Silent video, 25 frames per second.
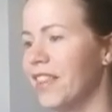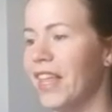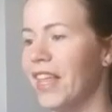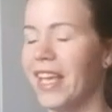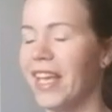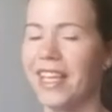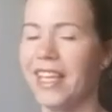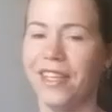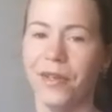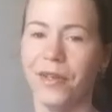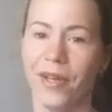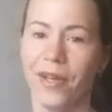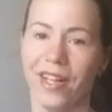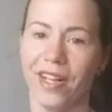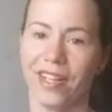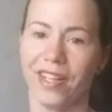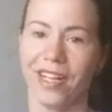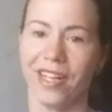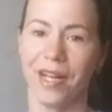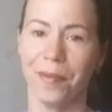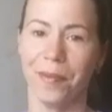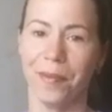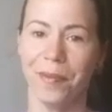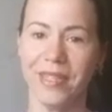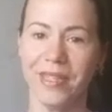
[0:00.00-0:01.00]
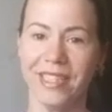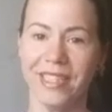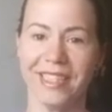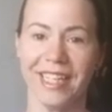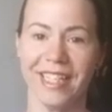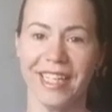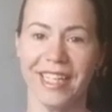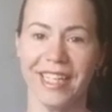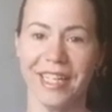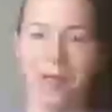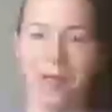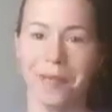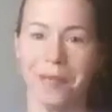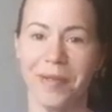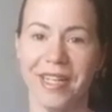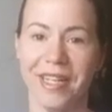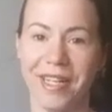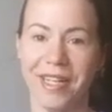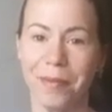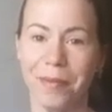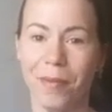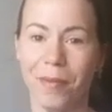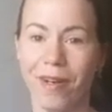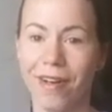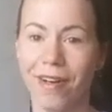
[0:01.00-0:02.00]
Thank you, Helga. Please hit him and
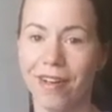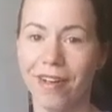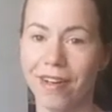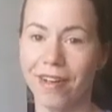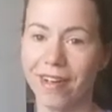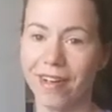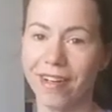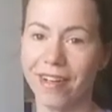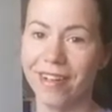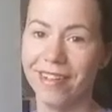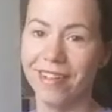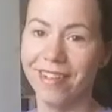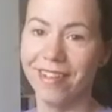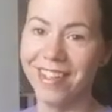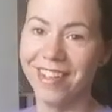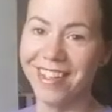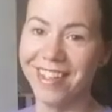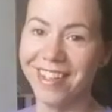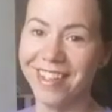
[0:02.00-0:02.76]
hit him hard.